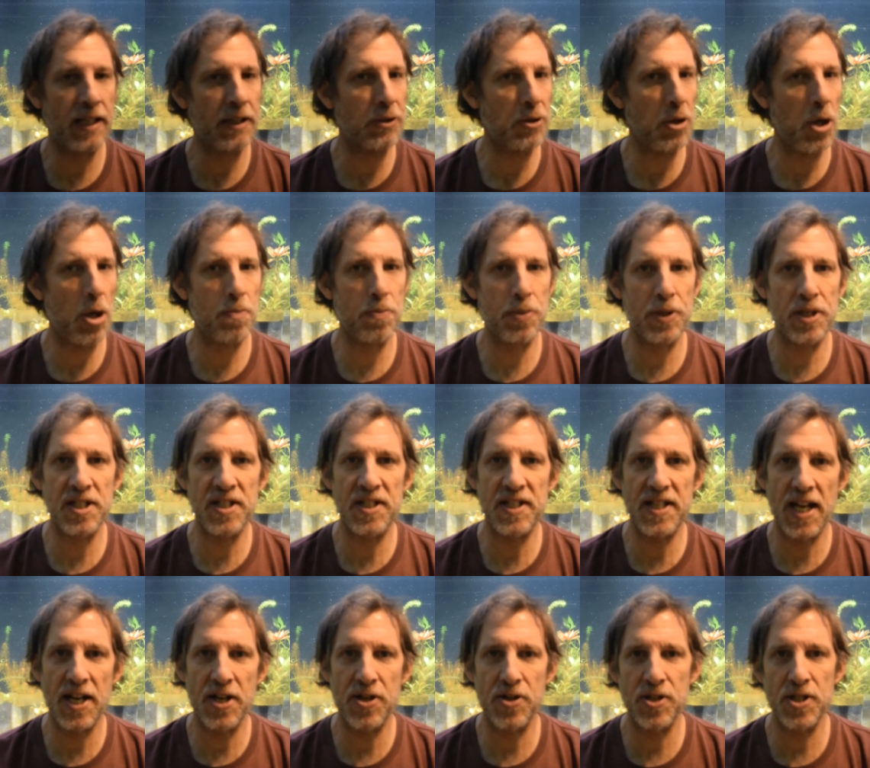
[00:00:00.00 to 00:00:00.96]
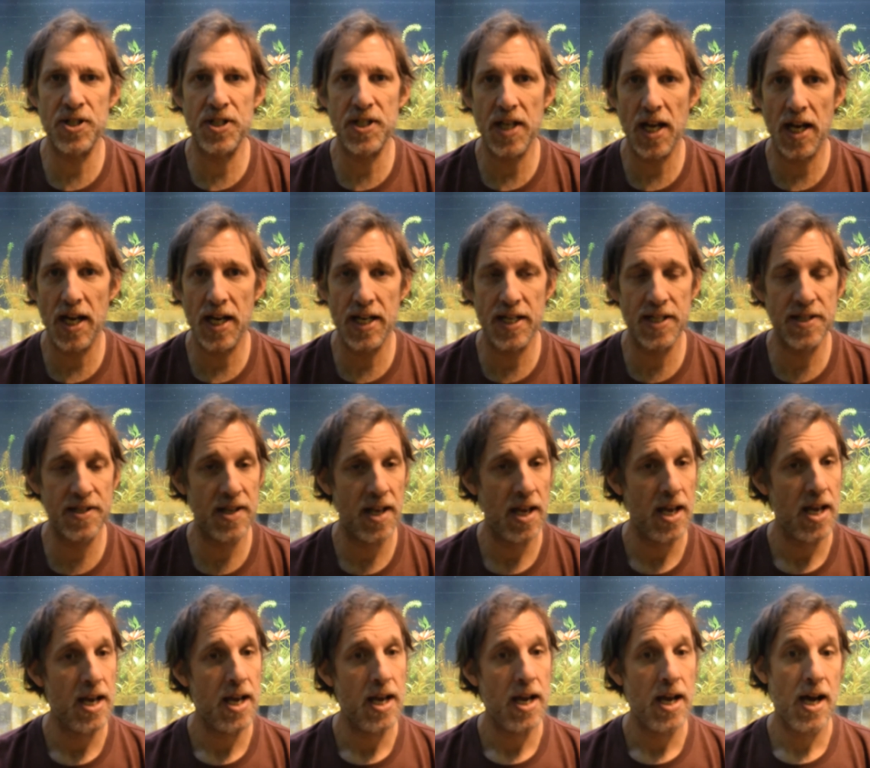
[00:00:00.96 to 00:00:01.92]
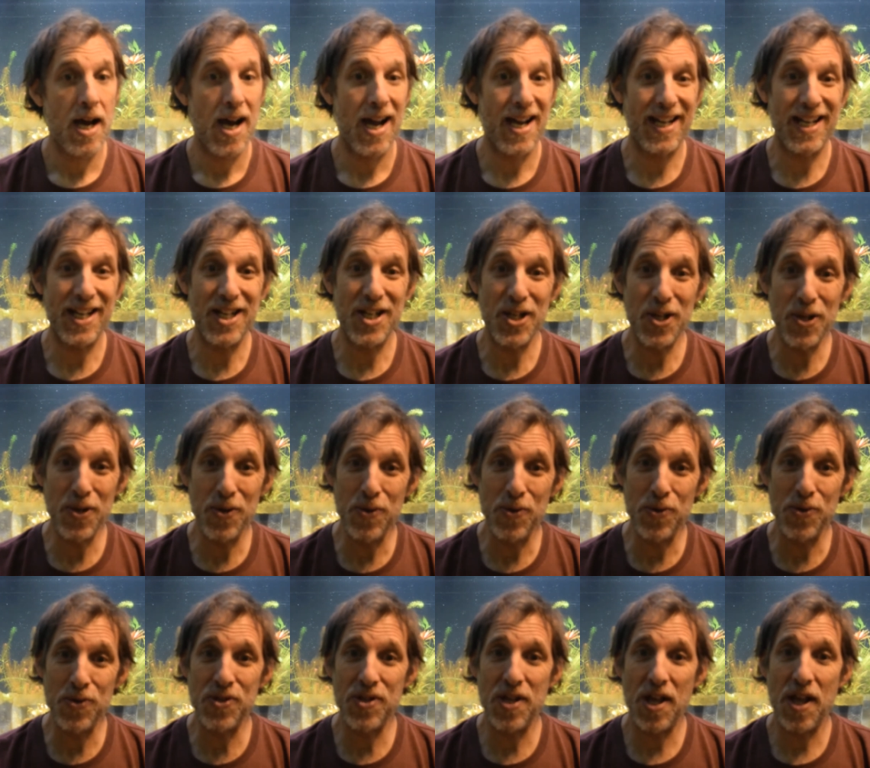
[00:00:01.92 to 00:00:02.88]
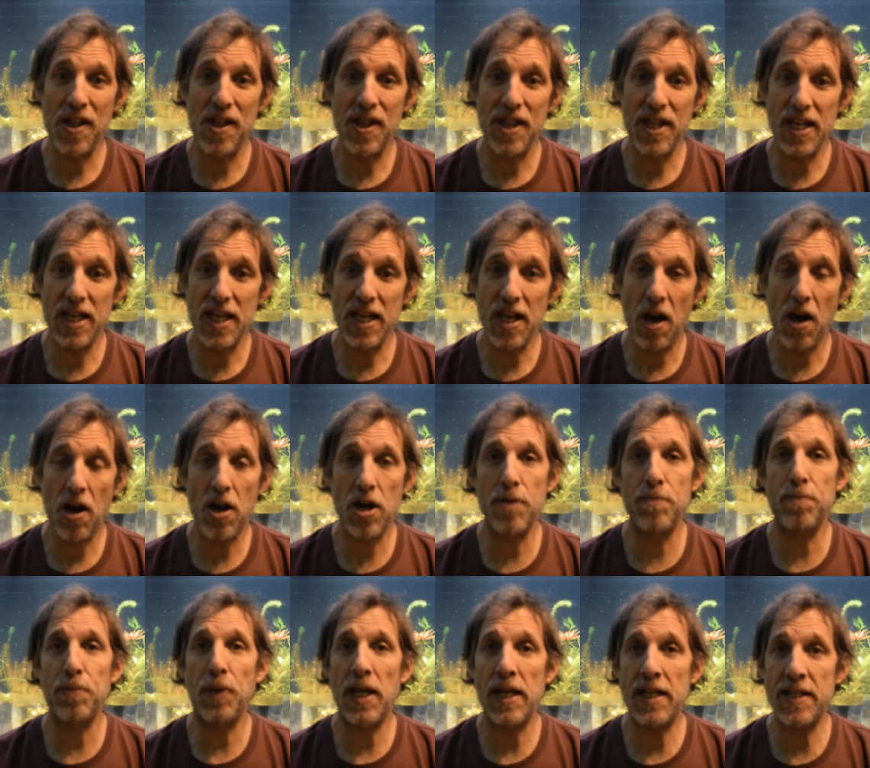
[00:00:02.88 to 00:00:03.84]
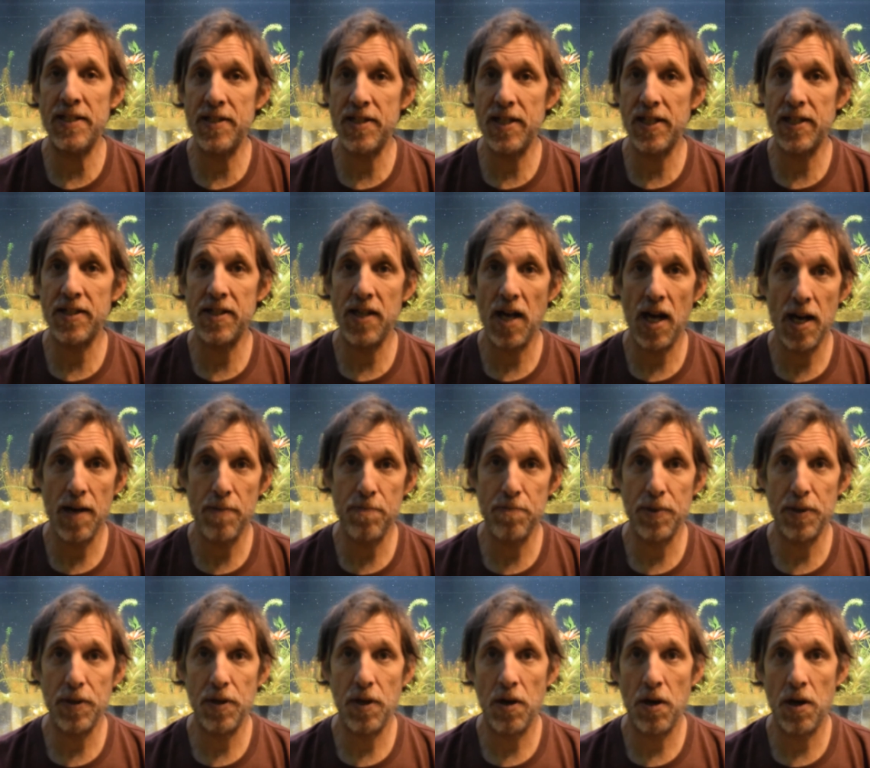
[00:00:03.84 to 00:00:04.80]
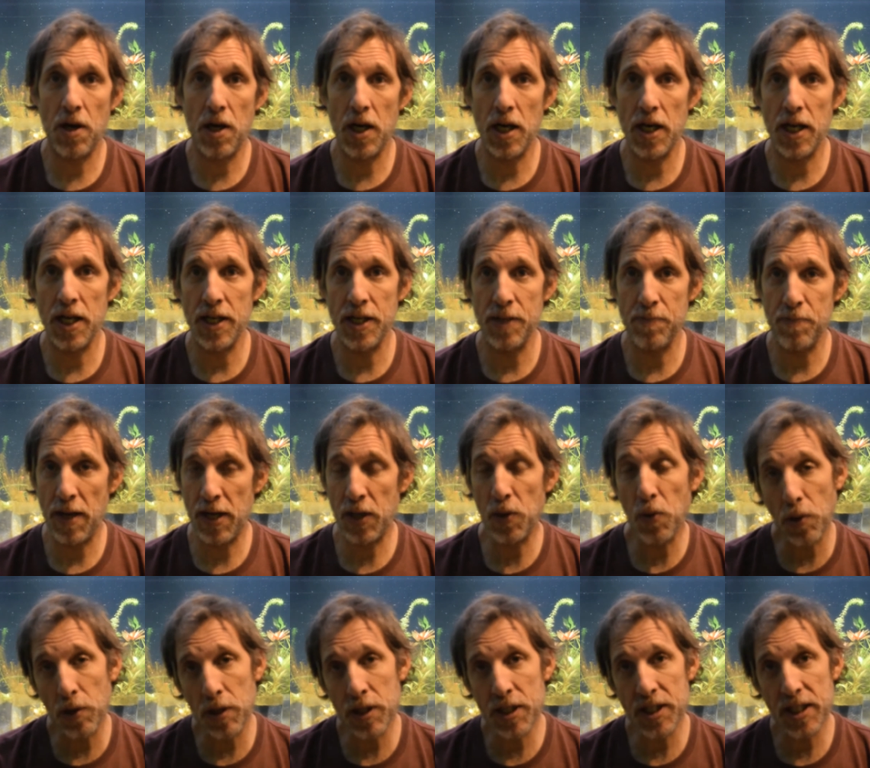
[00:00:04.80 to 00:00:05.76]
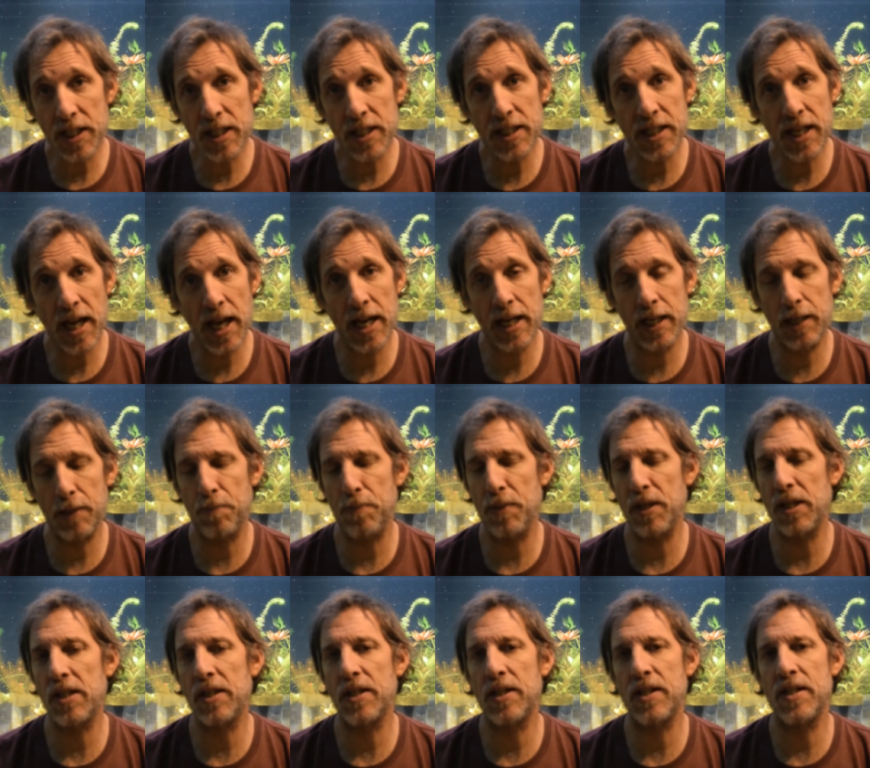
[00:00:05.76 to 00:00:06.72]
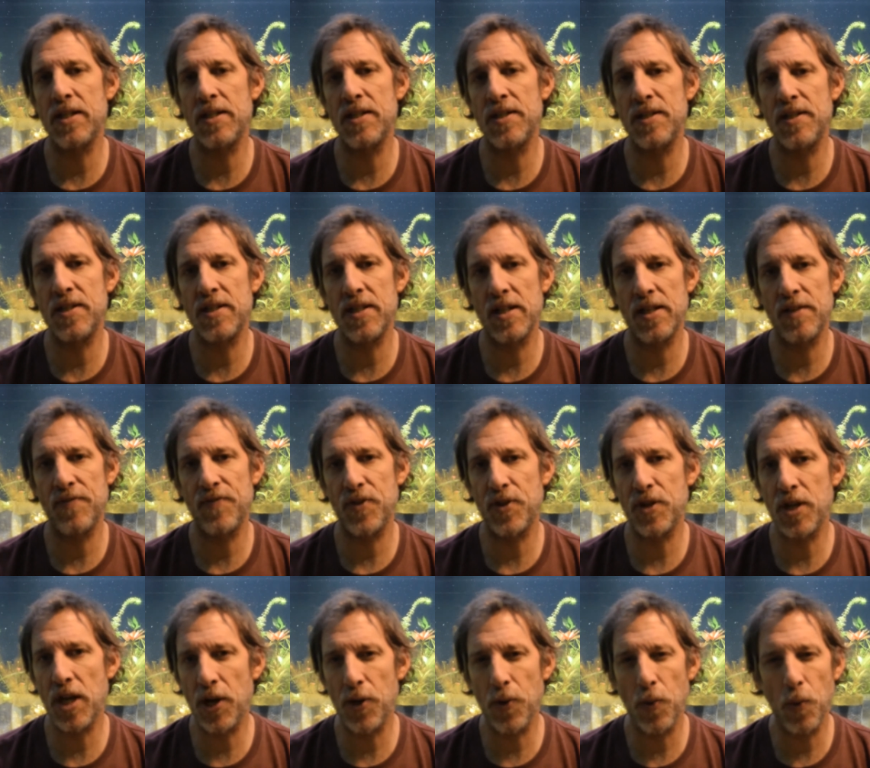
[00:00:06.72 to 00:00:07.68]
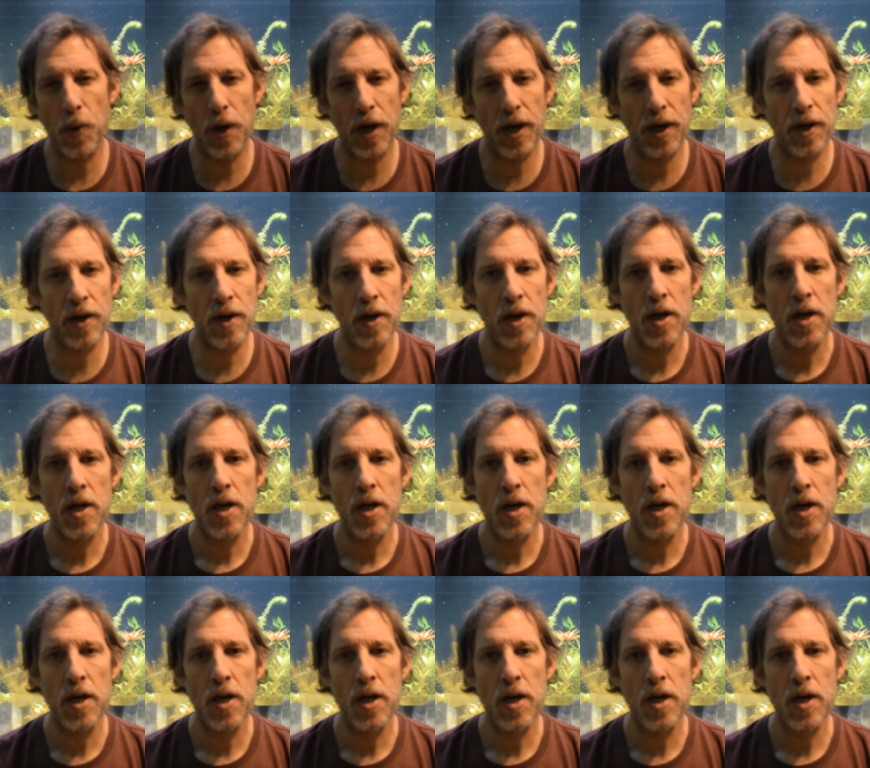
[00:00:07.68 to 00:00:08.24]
They're all pretty standard size. I can use the hard plastic top on my quarantine tank because if you're not aware,